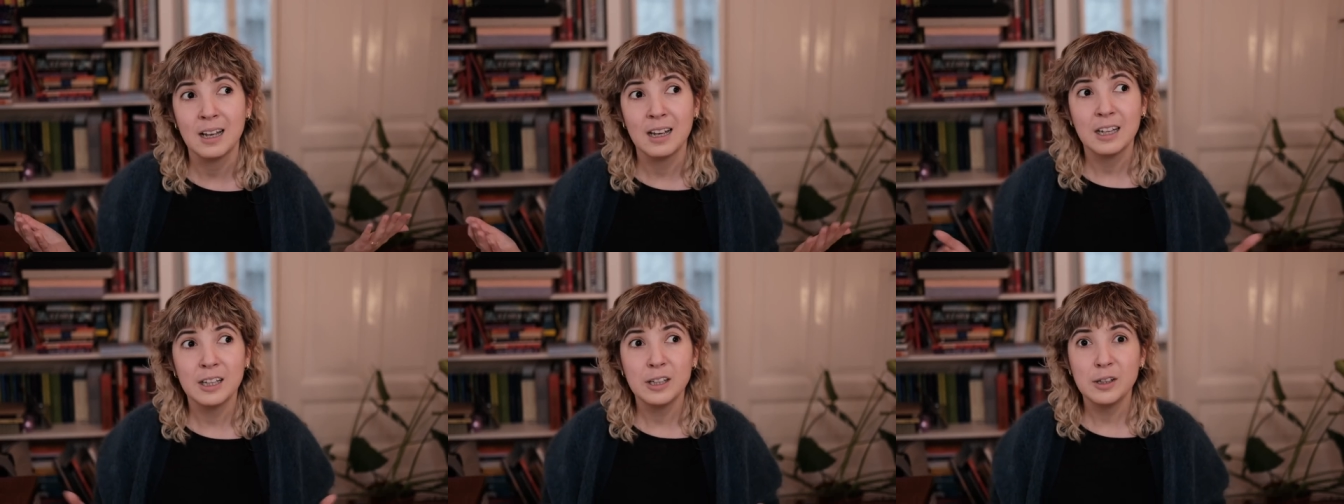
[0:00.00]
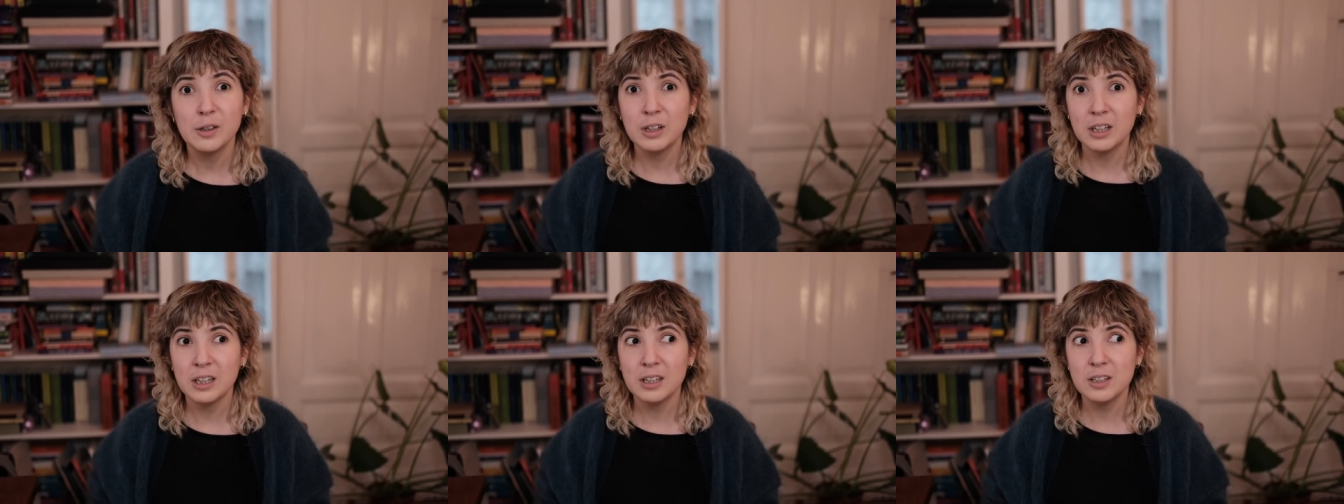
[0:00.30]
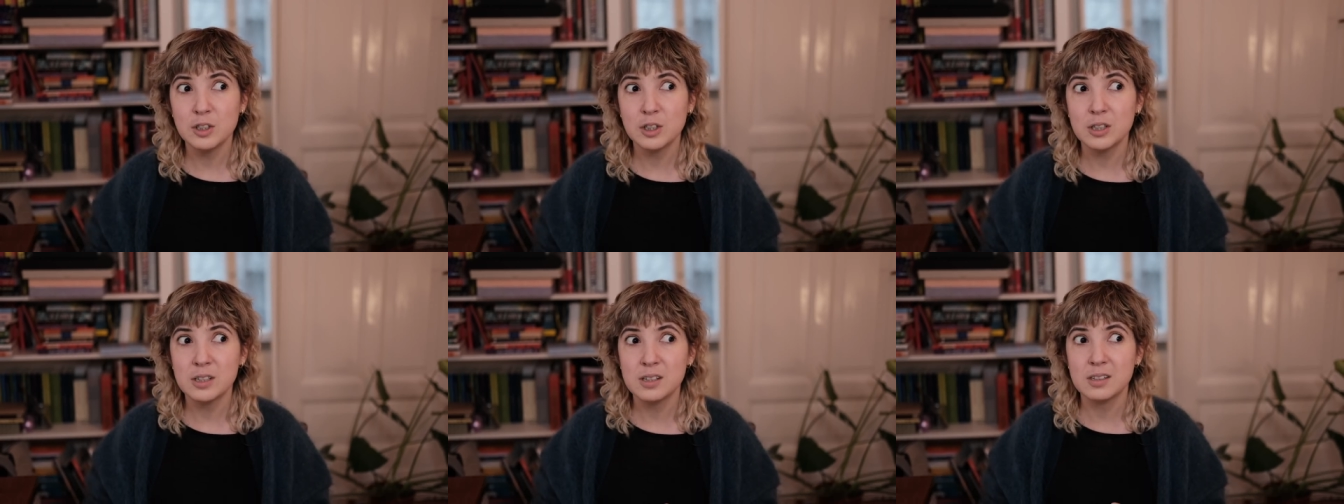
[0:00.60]
You can
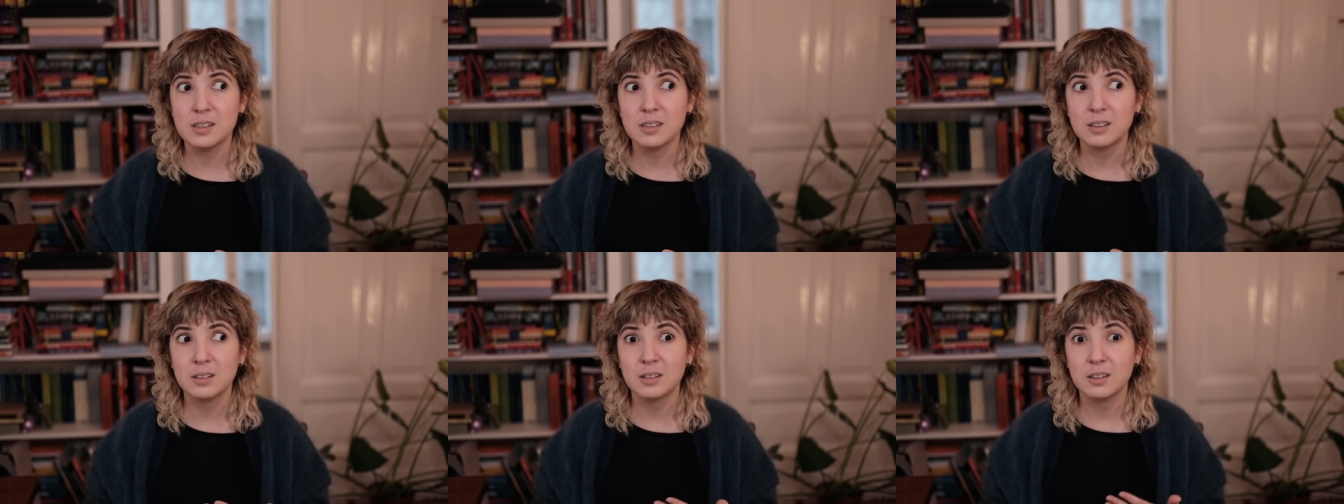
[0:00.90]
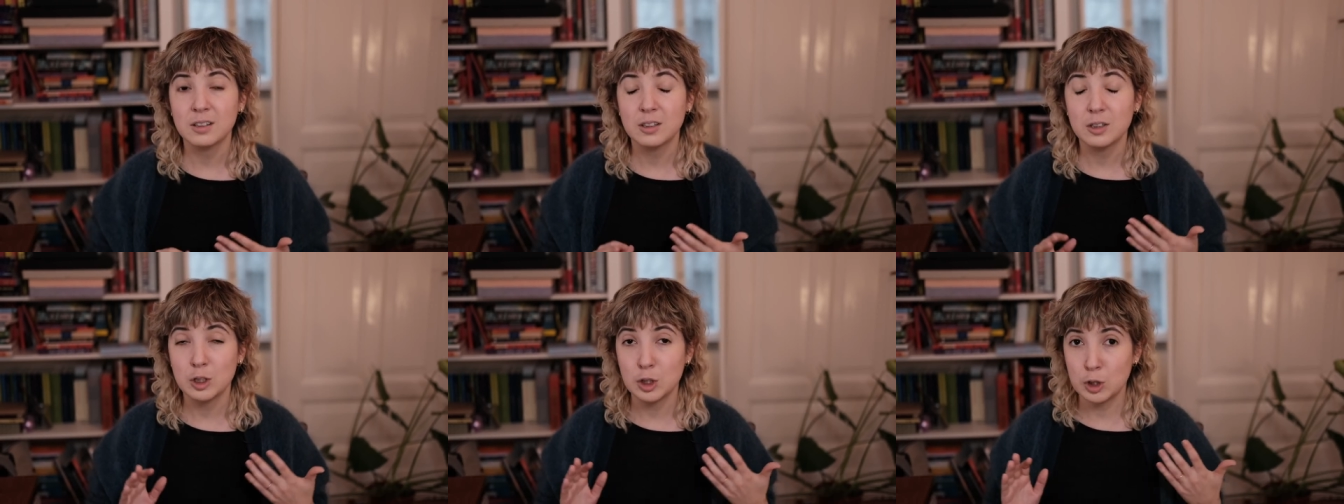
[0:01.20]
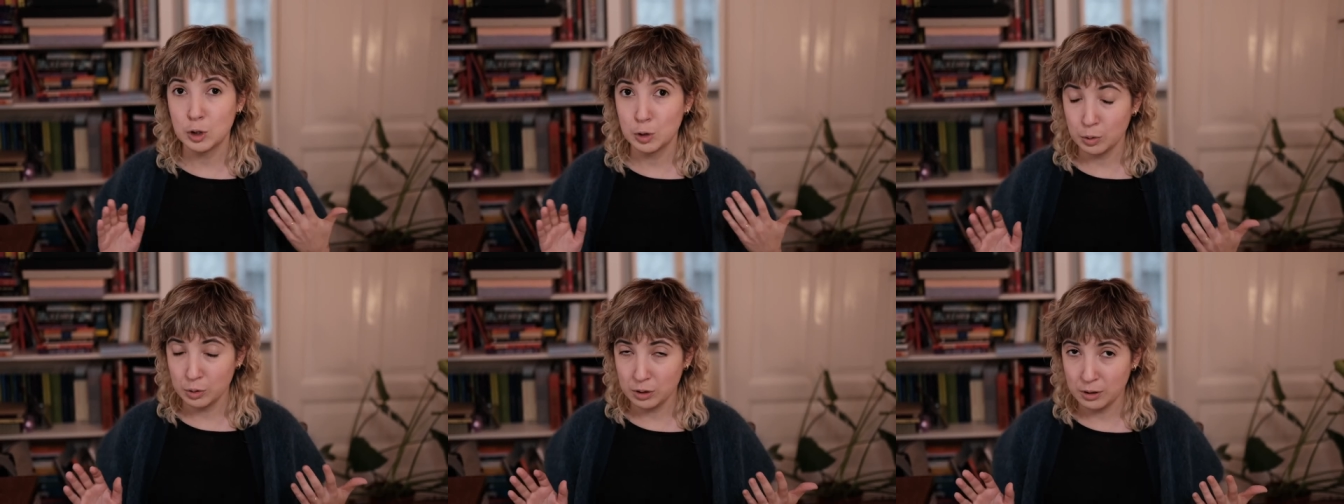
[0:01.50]
just
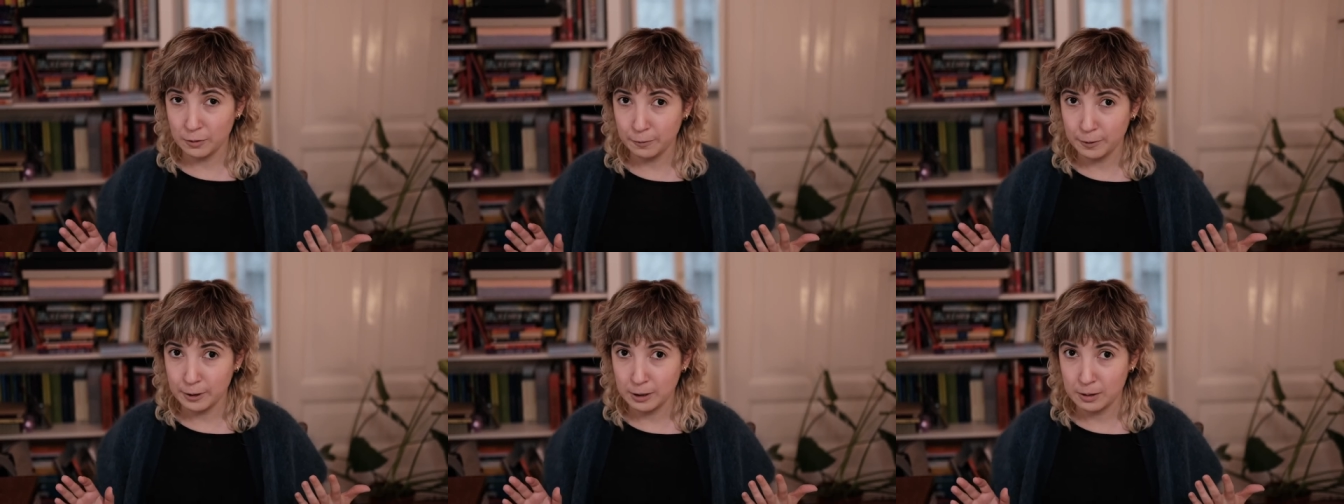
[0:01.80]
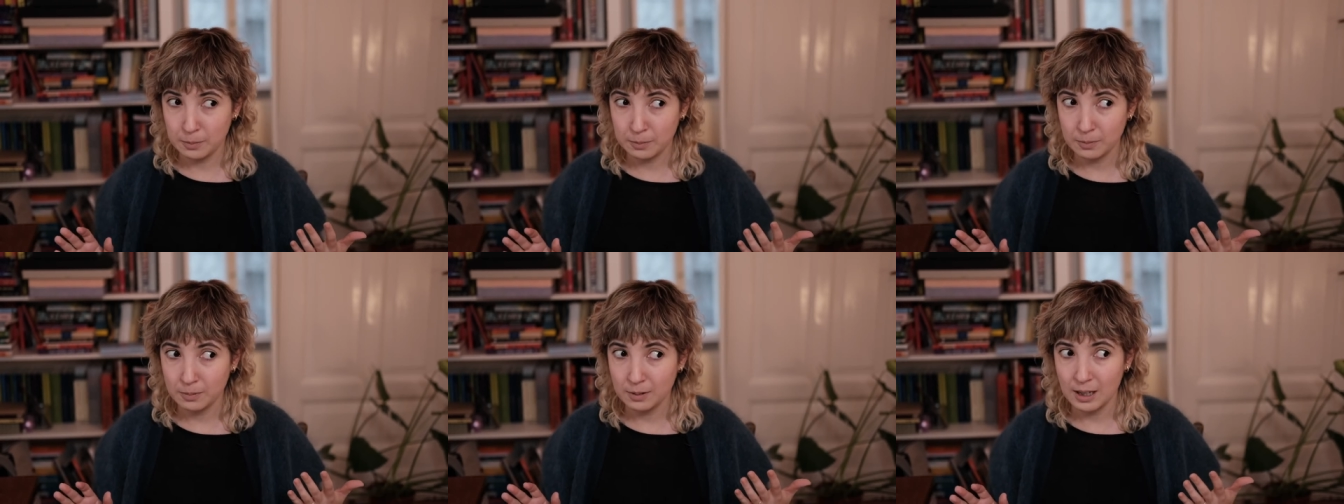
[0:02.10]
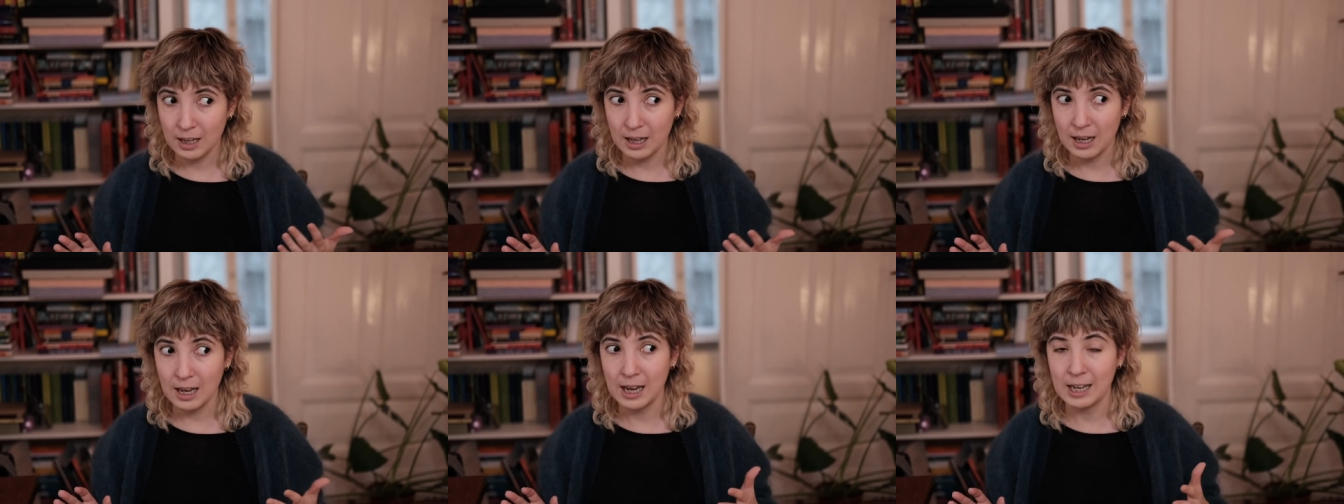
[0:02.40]
shoot the film
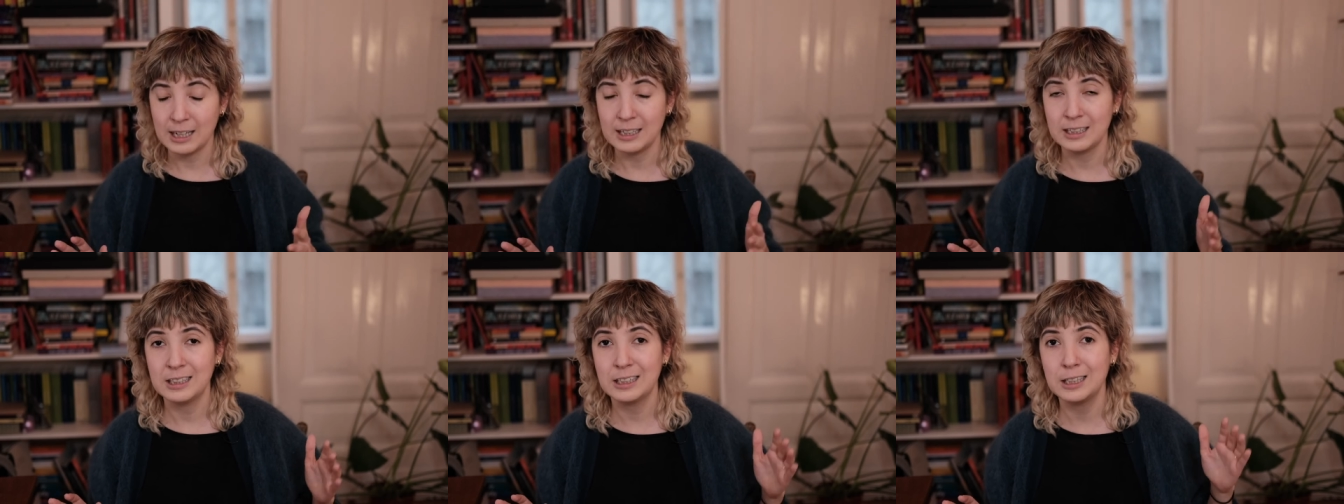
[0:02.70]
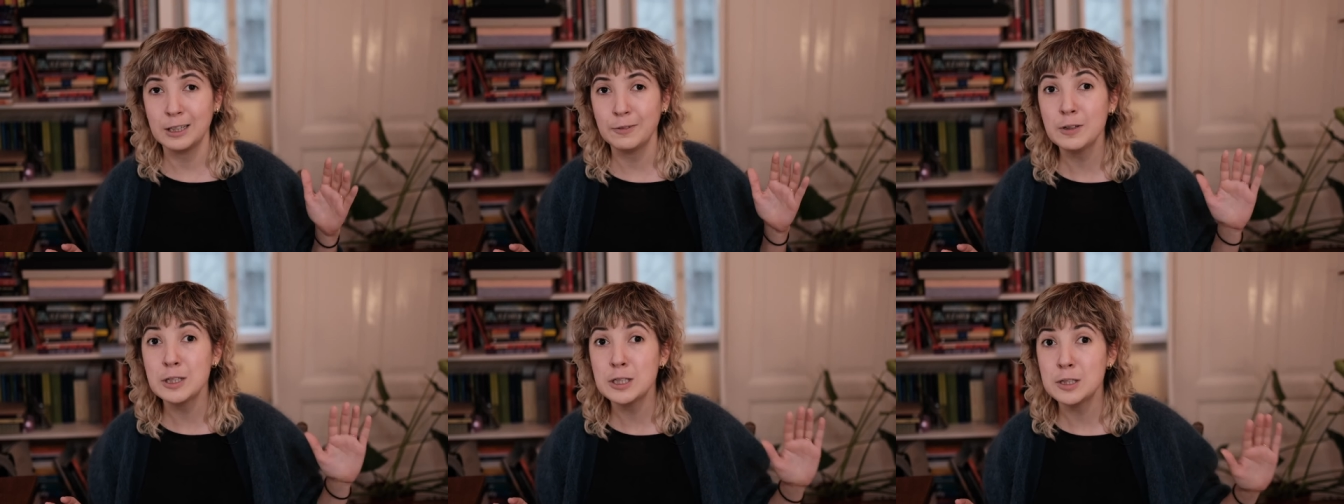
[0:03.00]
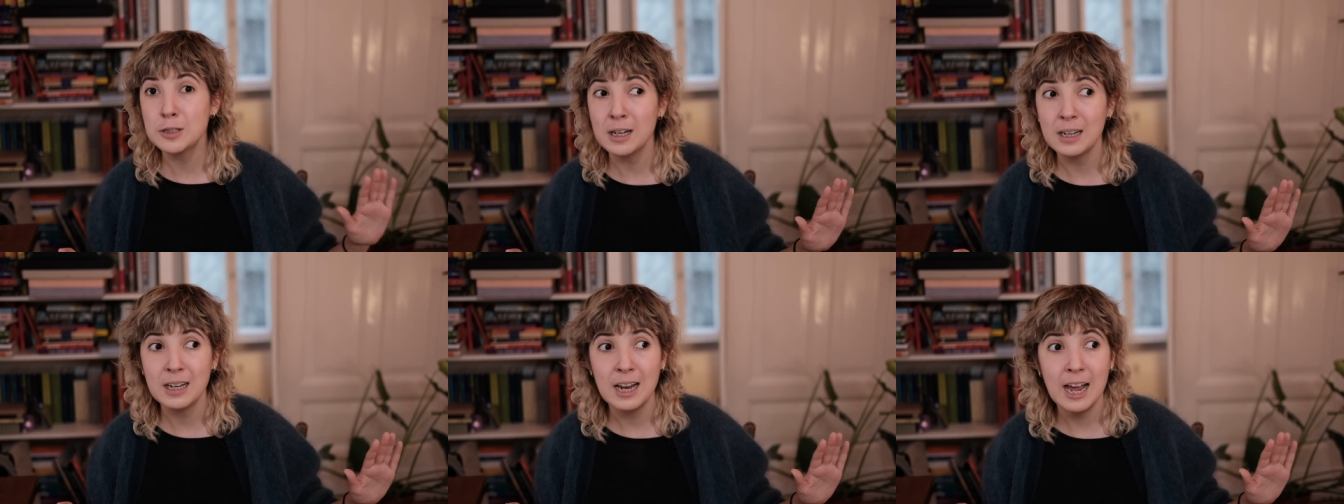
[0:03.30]
and give it
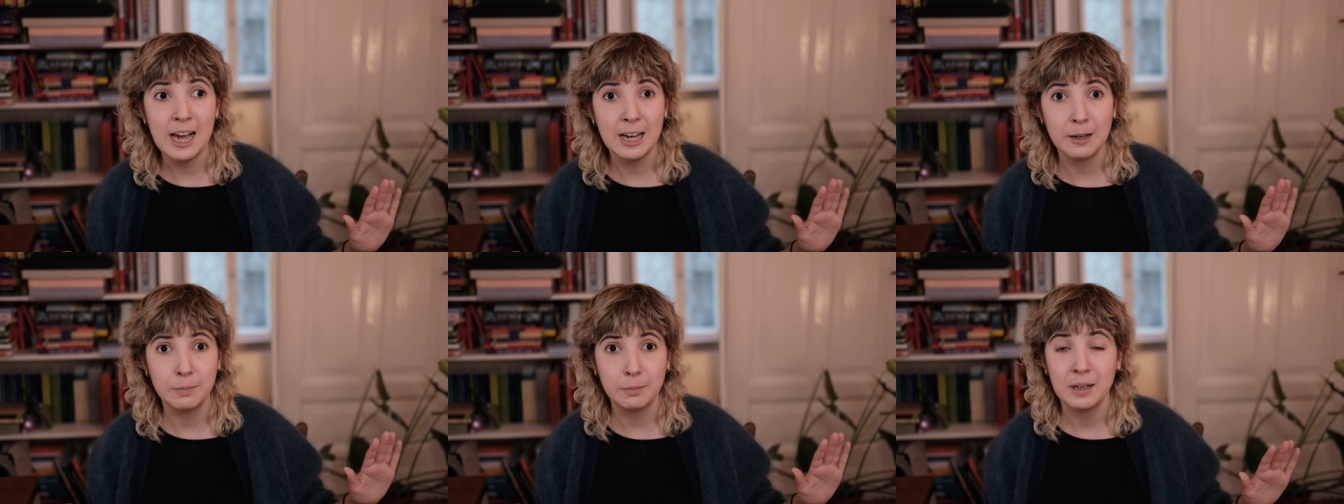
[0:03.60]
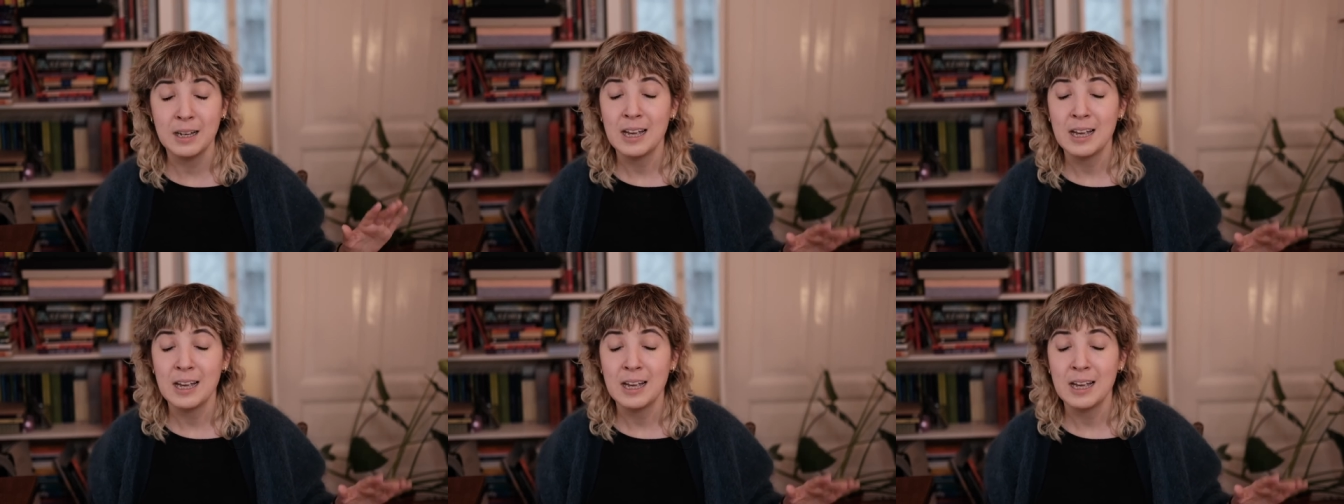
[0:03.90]
to a lab